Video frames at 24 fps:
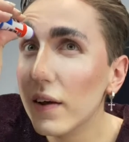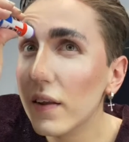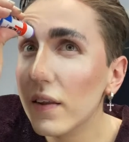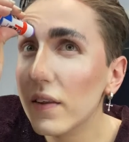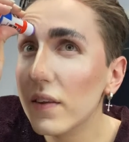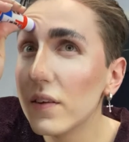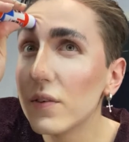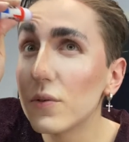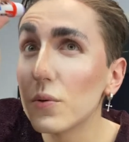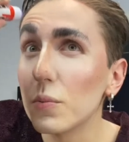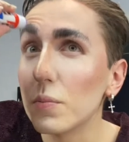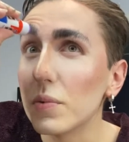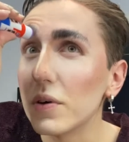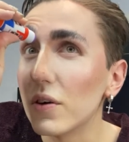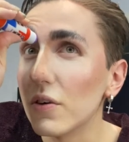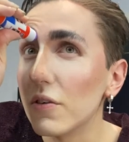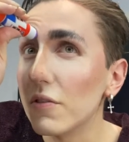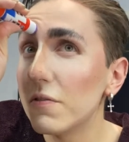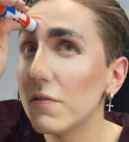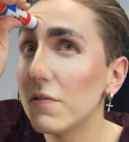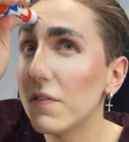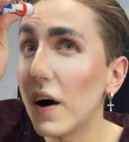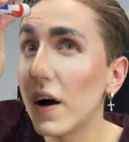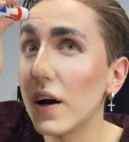This will be your
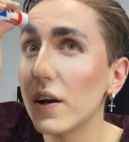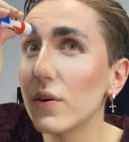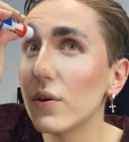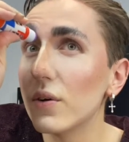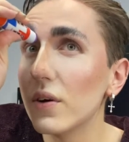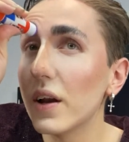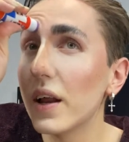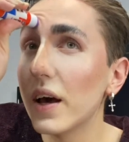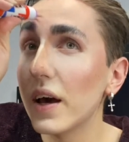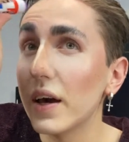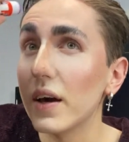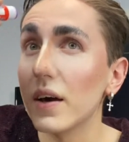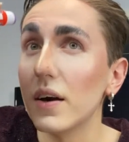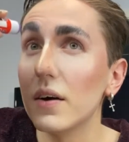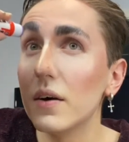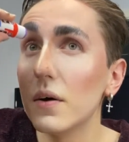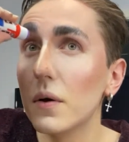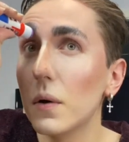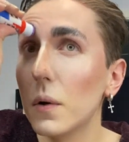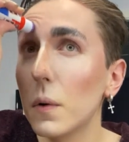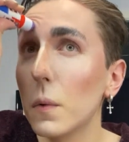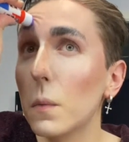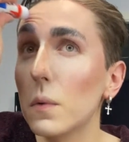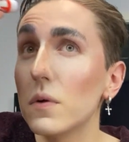final layer
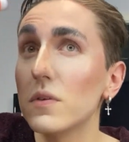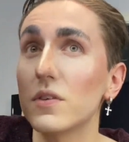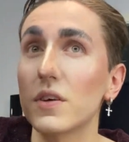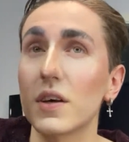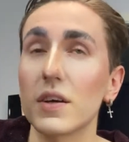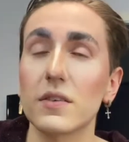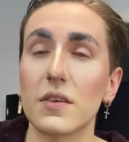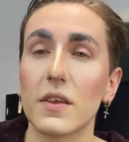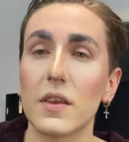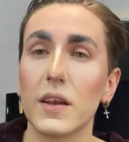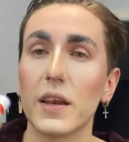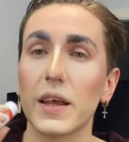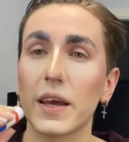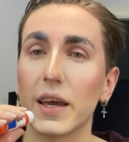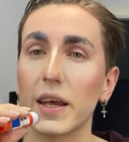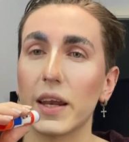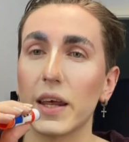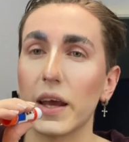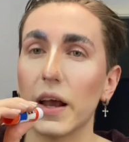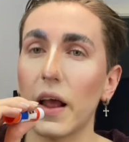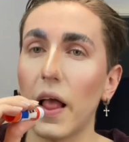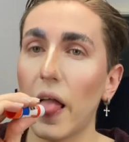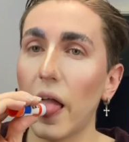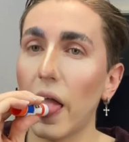once you get to the licking.
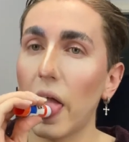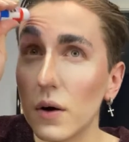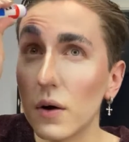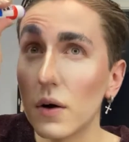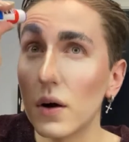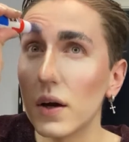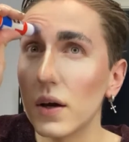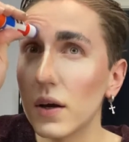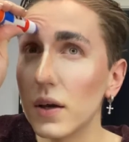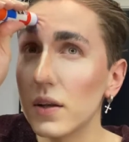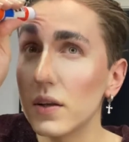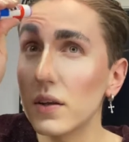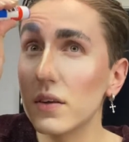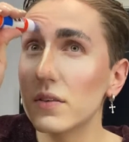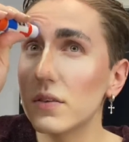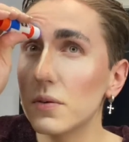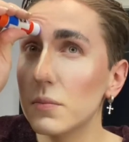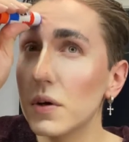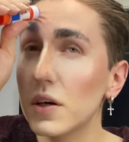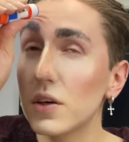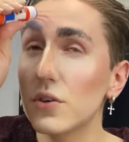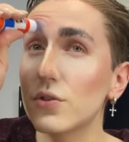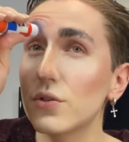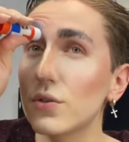I need to
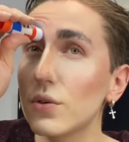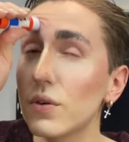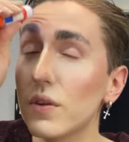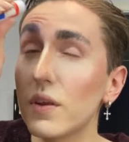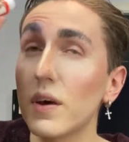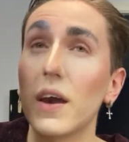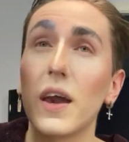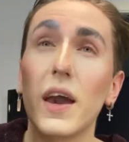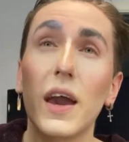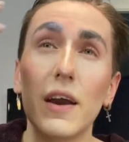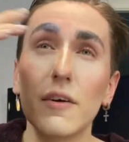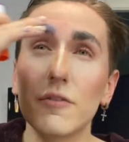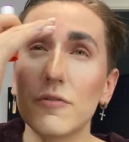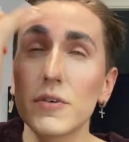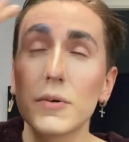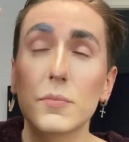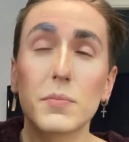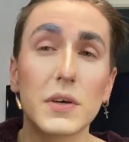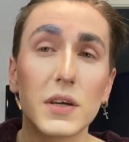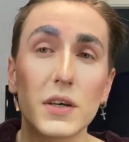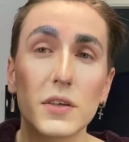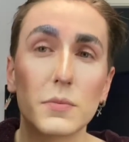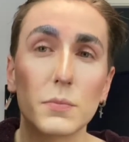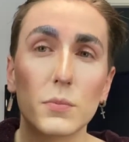make sure that every
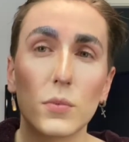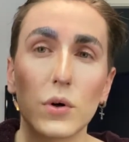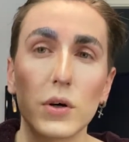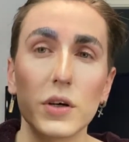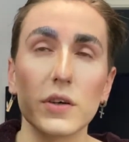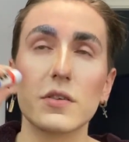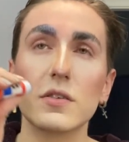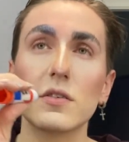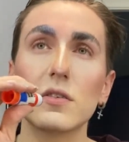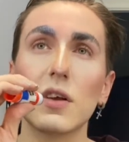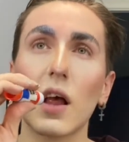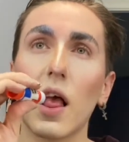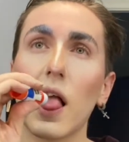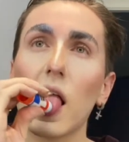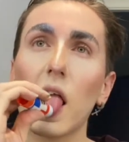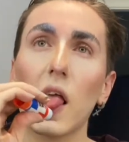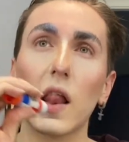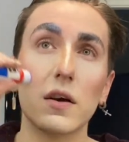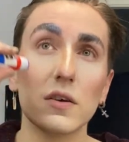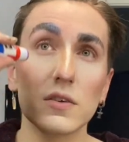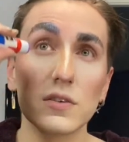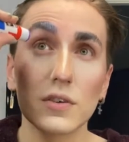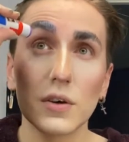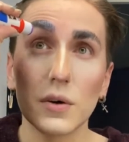bit is moist,
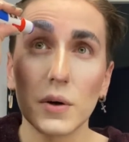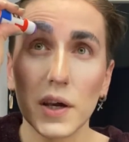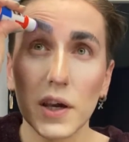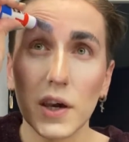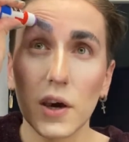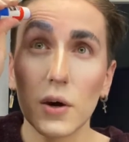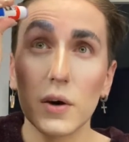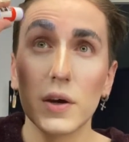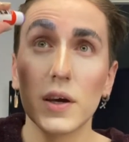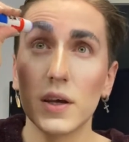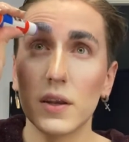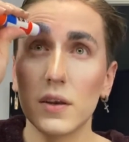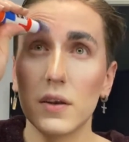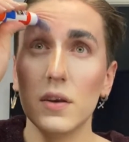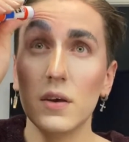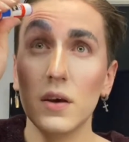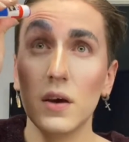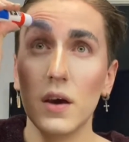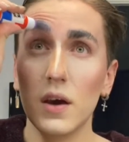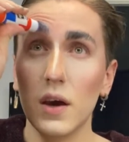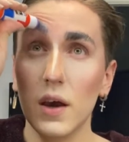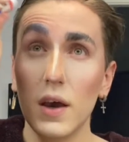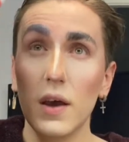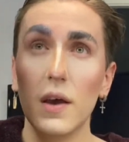so I go in
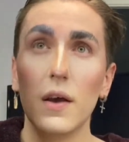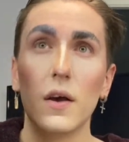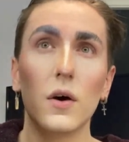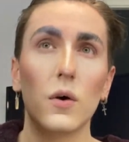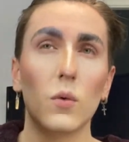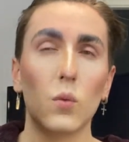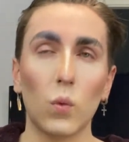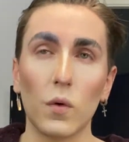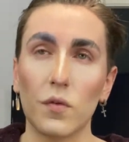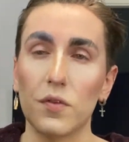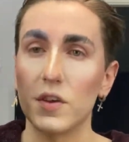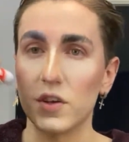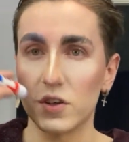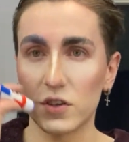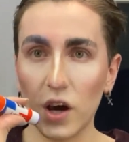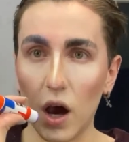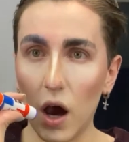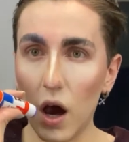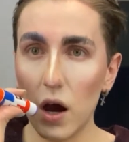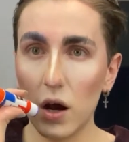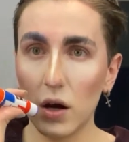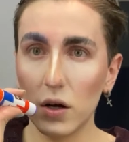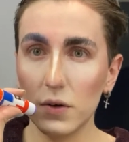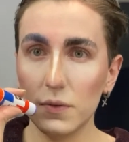with the
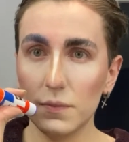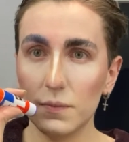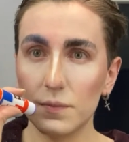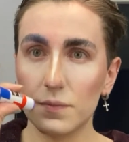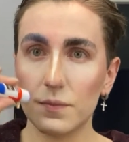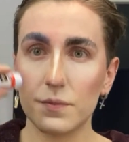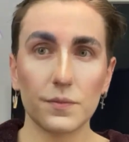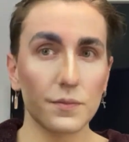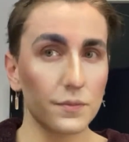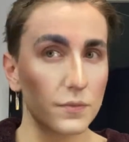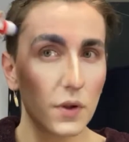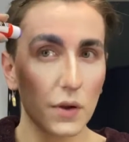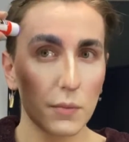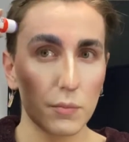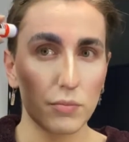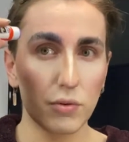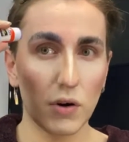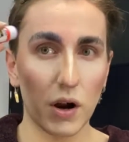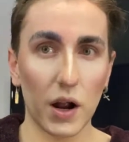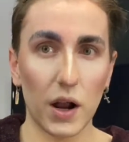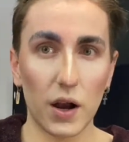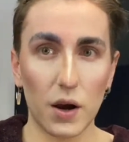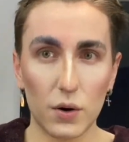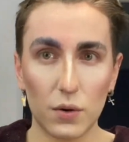tongue,
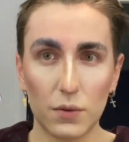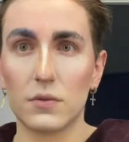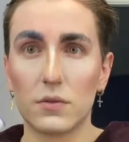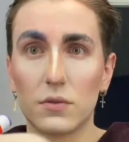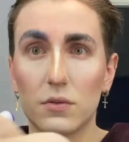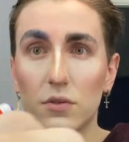brow,